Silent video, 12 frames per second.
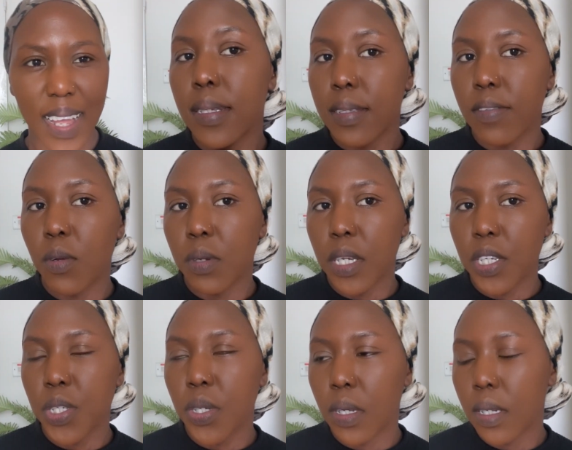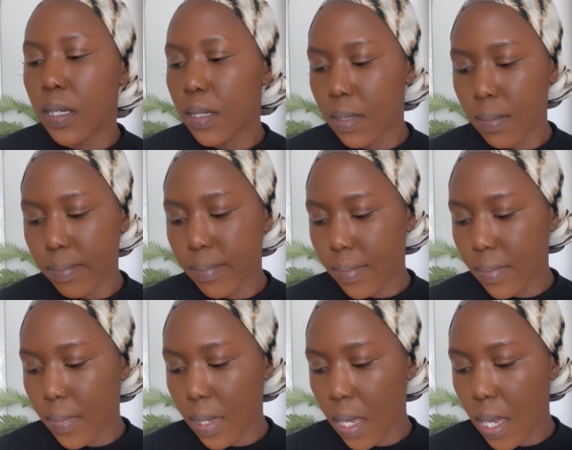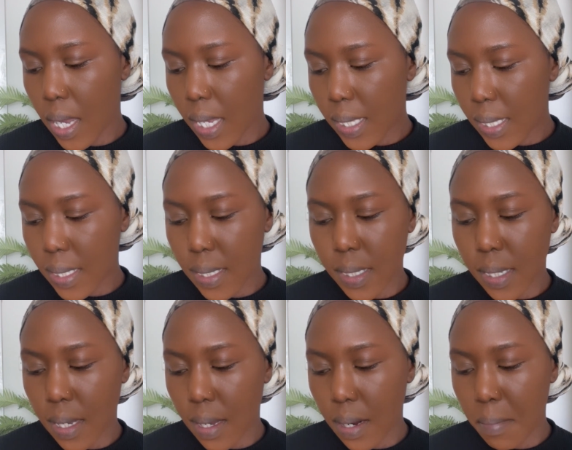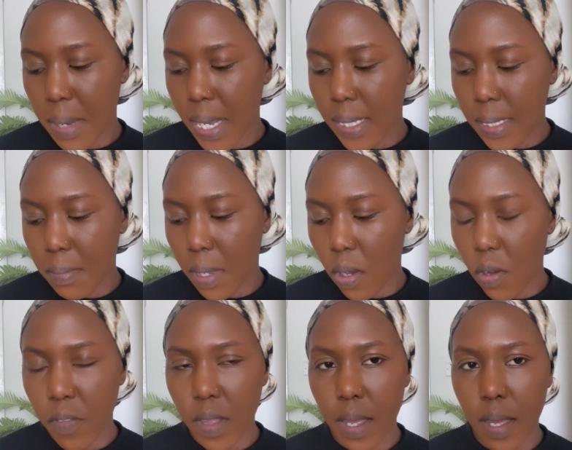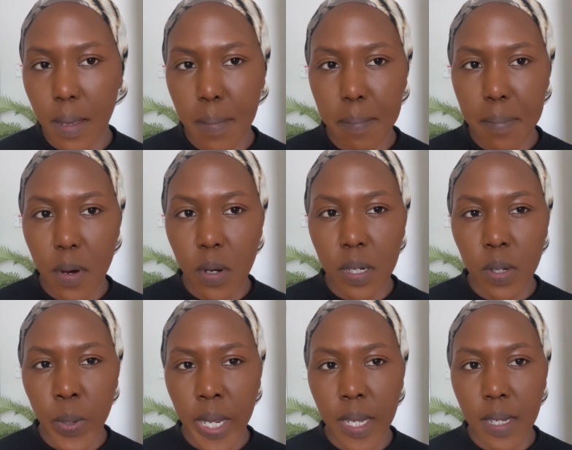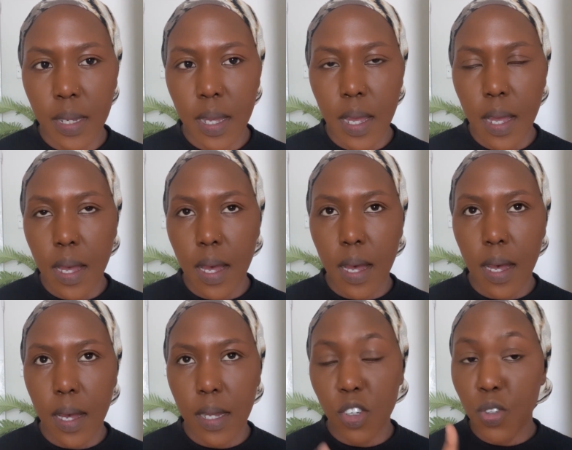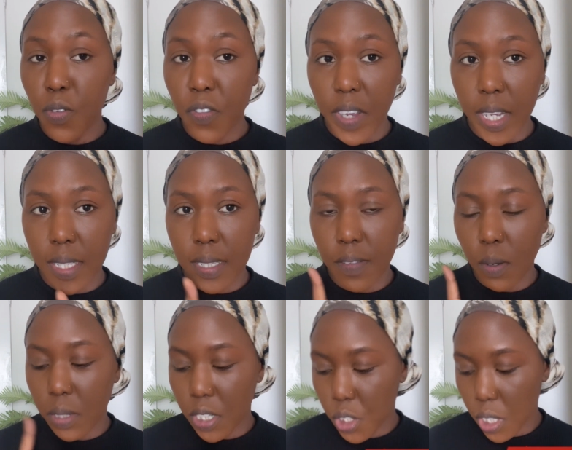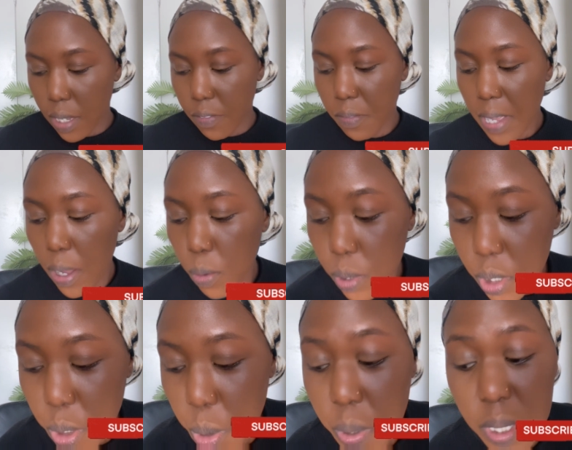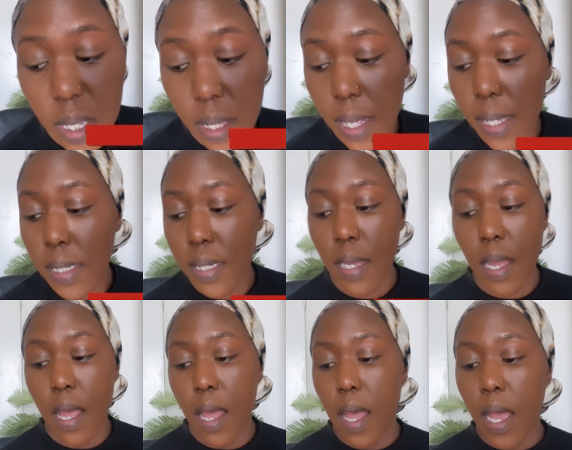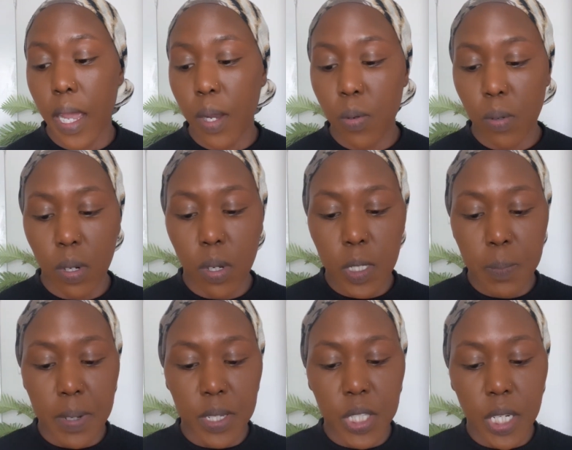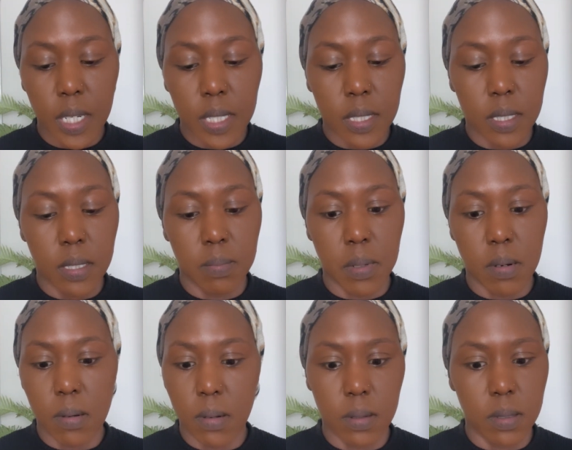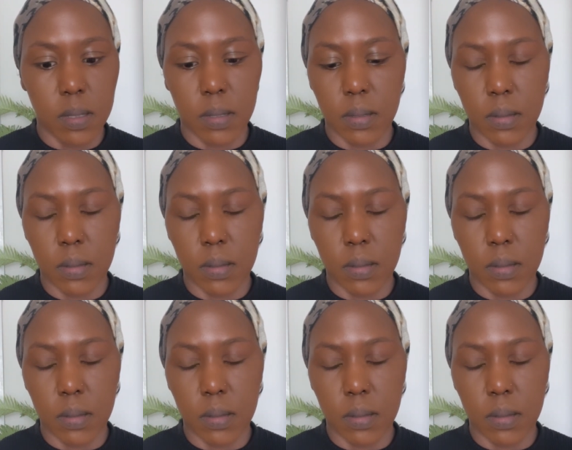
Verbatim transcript: this foundation it reminds me of the Bonway uh, Too Faced foundation I was using that I could not purchase because